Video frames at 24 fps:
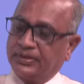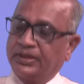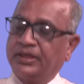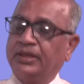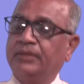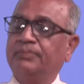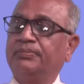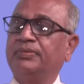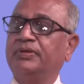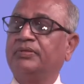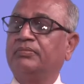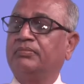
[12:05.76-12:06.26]

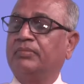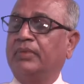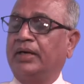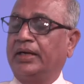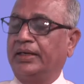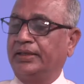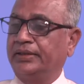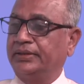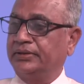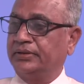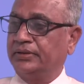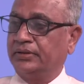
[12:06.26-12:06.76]
keep in
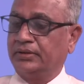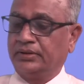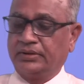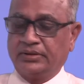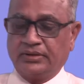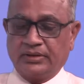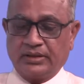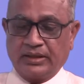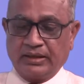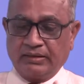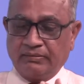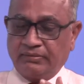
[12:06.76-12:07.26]
mind
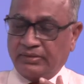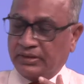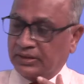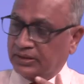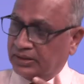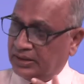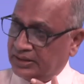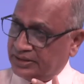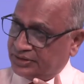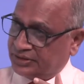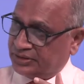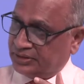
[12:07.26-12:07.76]
our
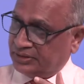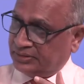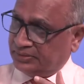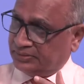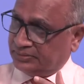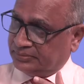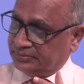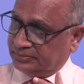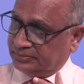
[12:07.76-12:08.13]
culture.